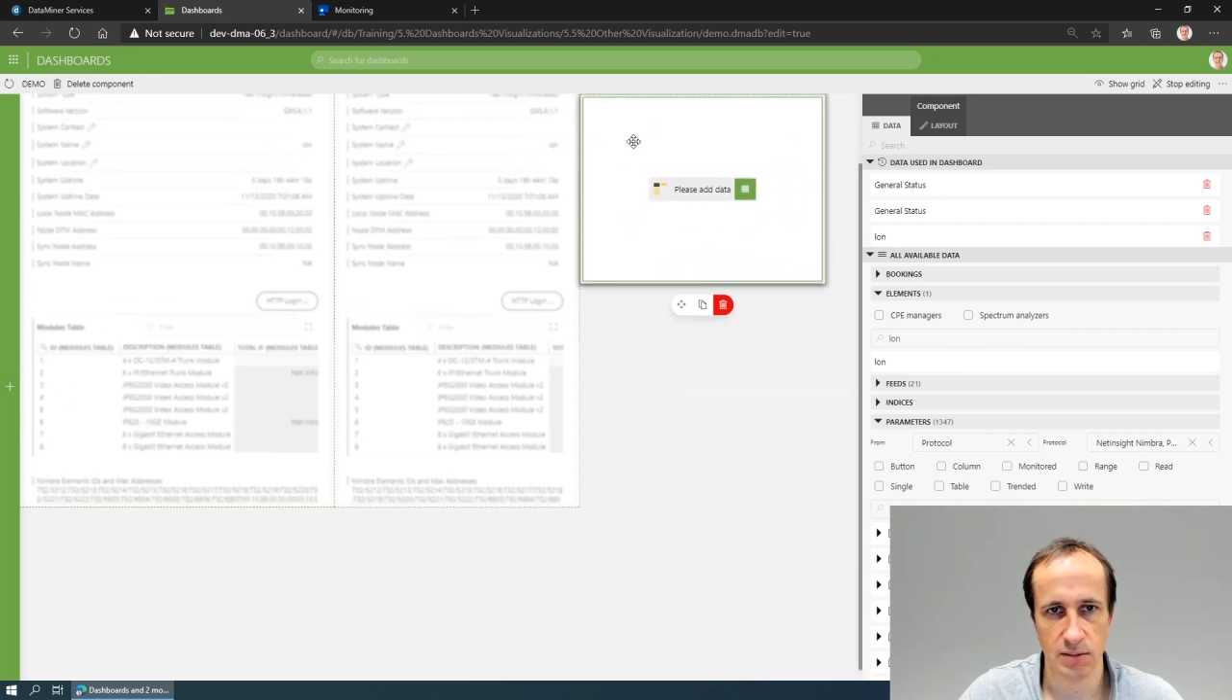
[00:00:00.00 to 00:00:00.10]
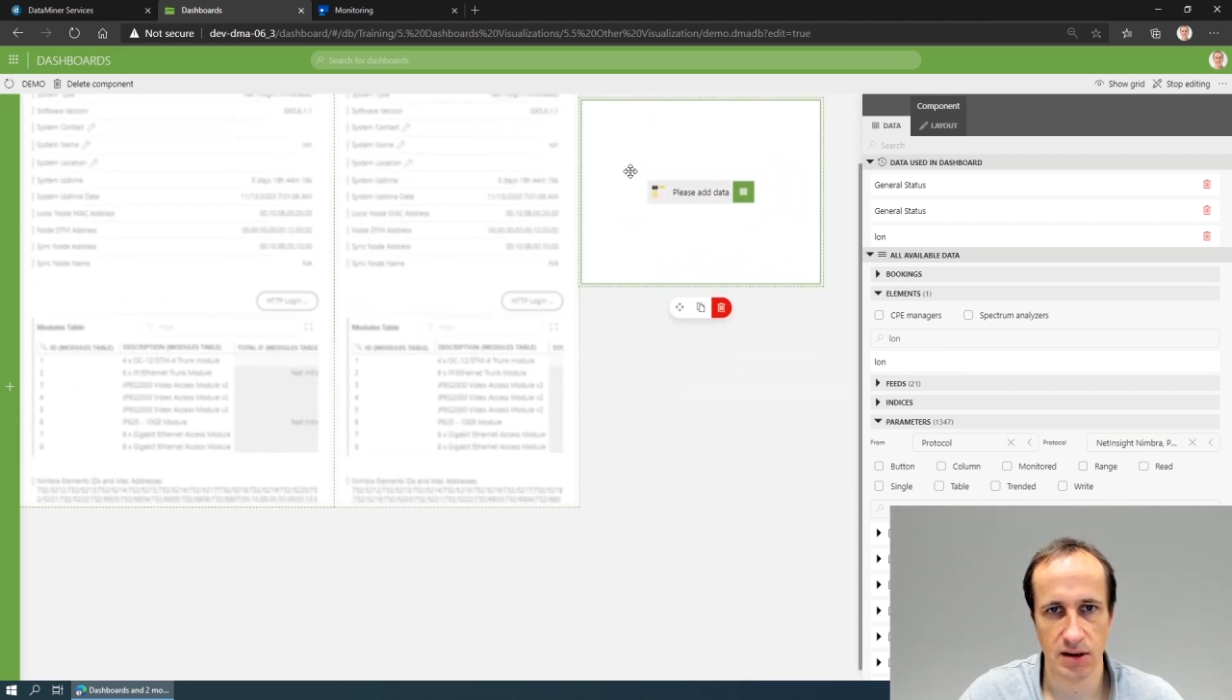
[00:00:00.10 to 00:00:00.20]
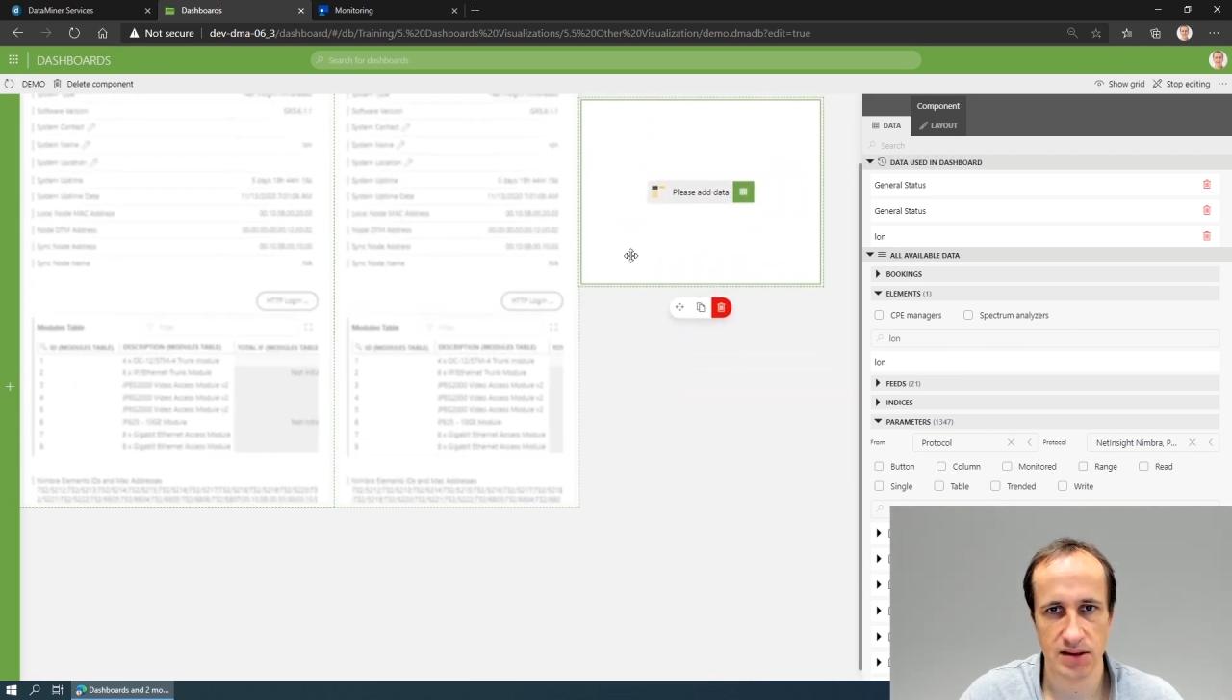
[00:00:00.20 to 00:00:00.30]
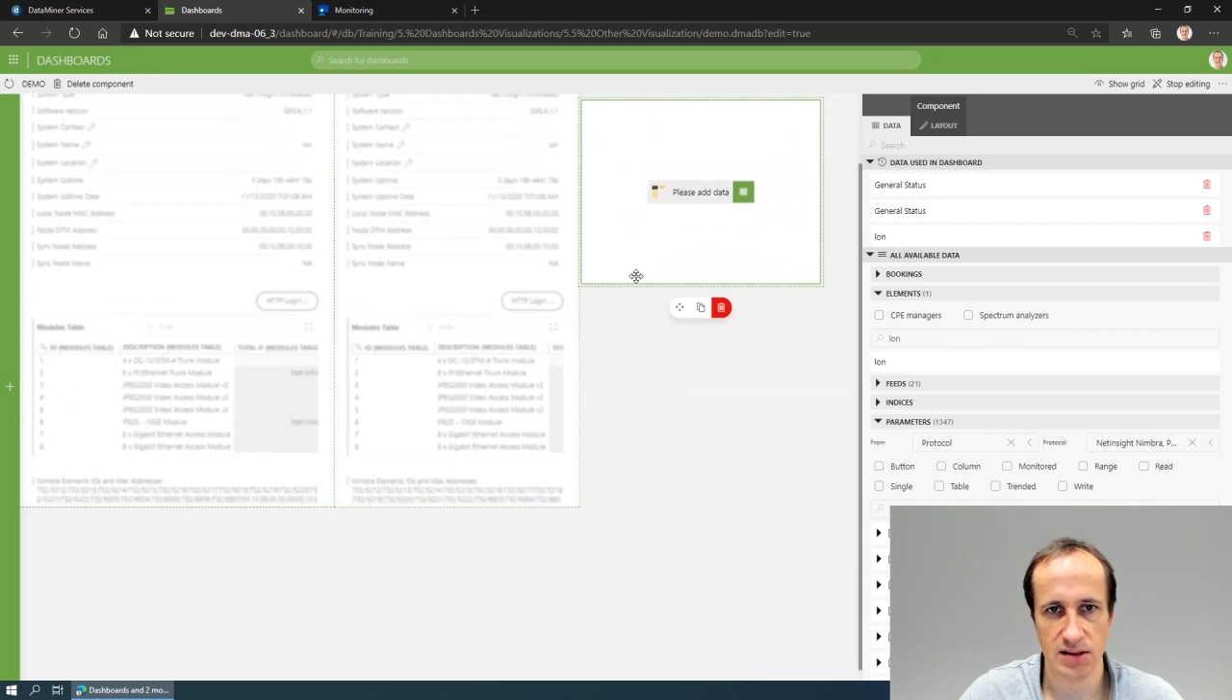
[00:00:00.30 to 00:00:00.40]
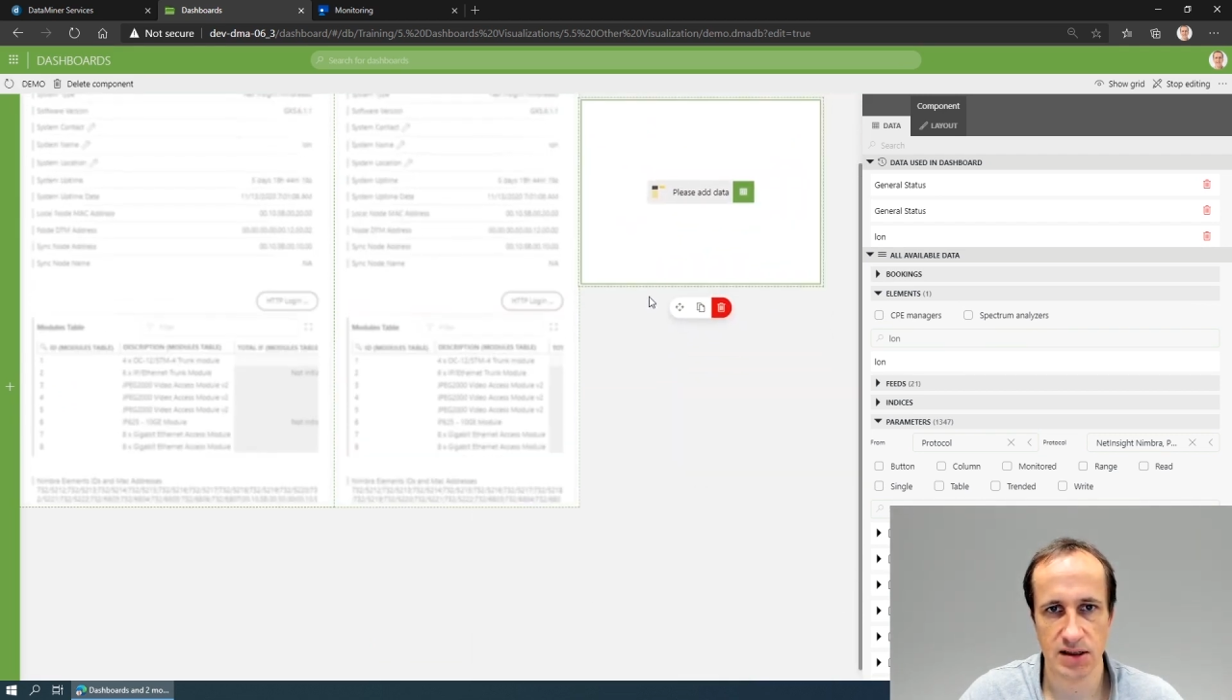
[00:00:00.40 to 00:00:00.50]

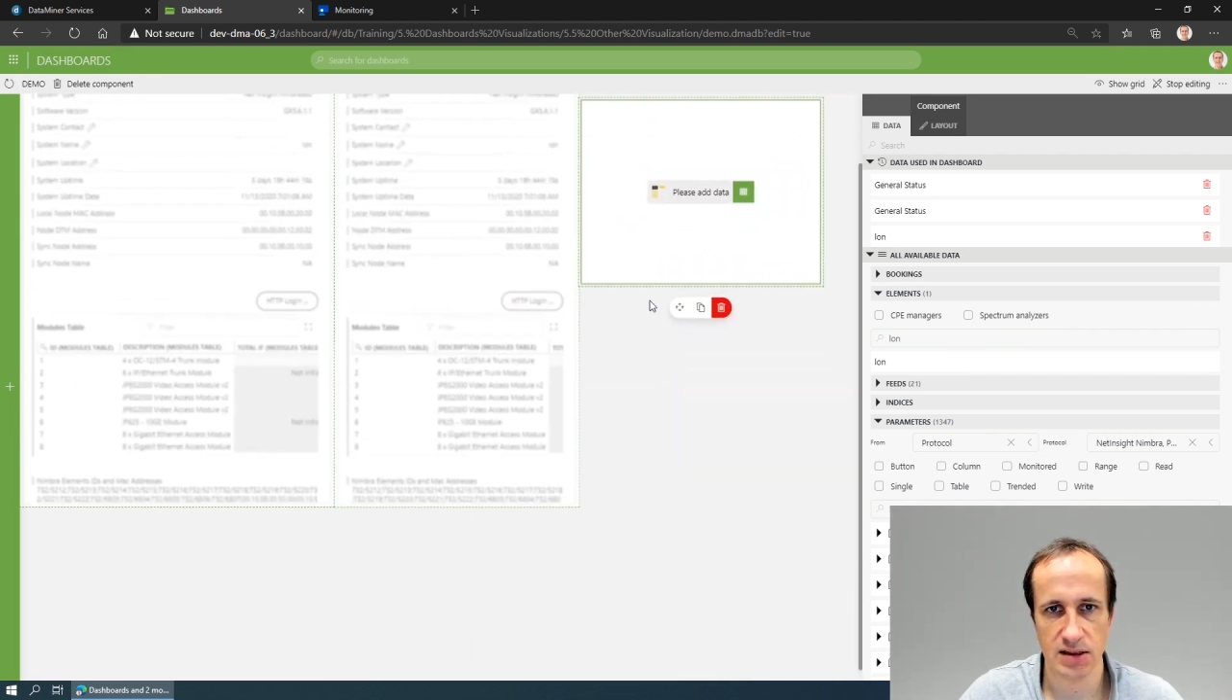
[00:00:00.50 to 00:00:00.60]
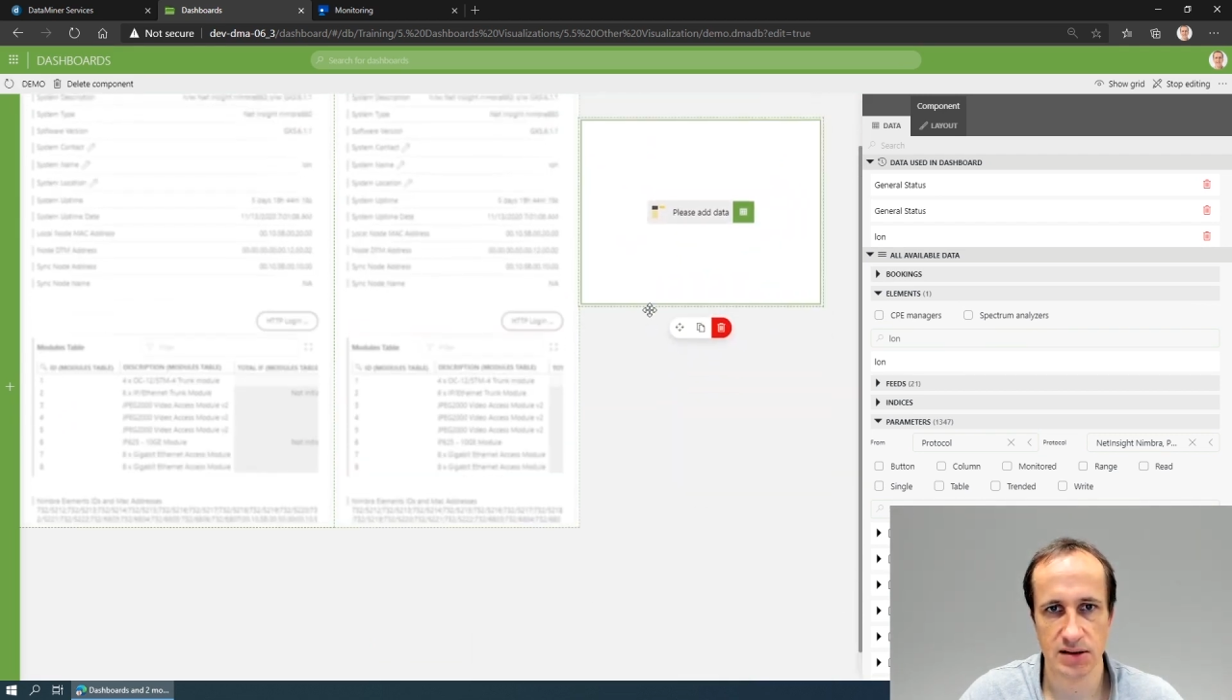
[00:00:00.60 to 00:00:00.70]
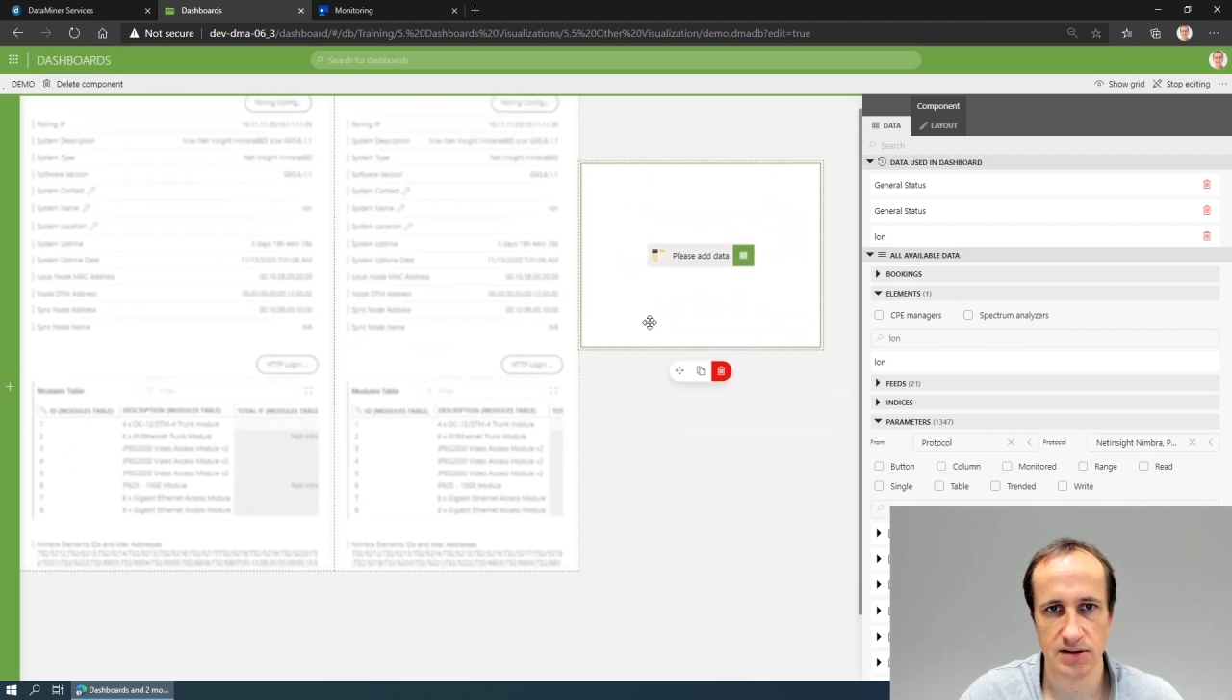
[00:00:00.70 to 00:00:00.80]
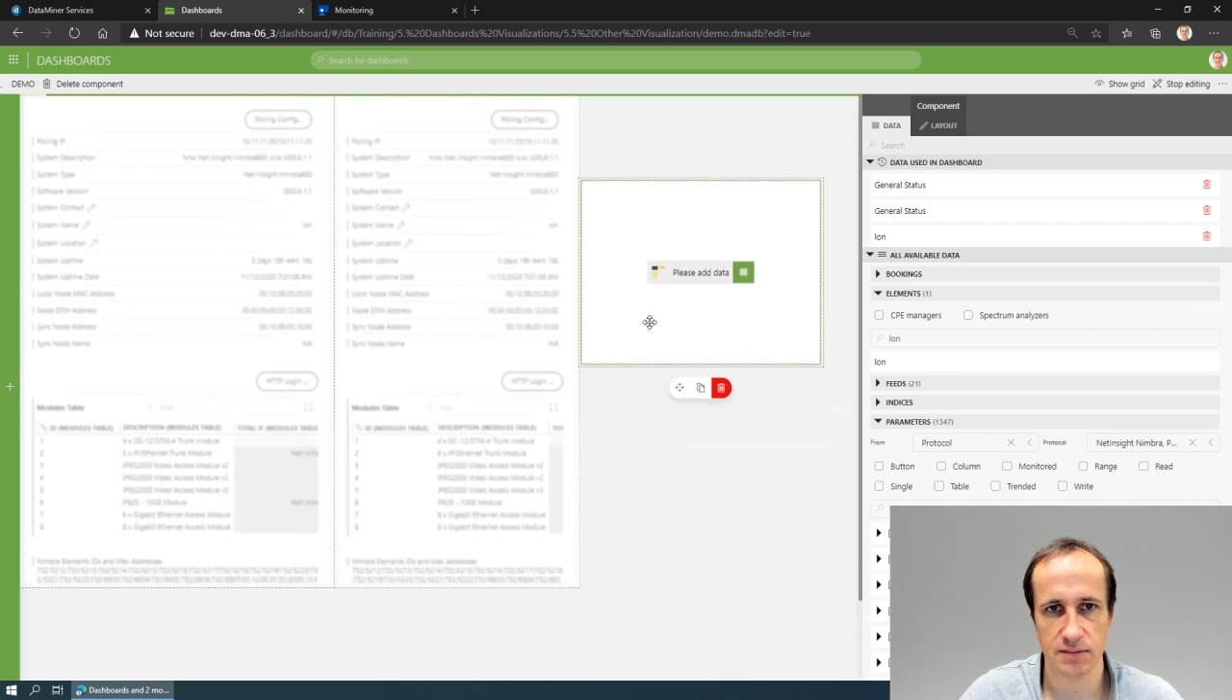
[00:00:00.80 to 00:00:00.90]
by side.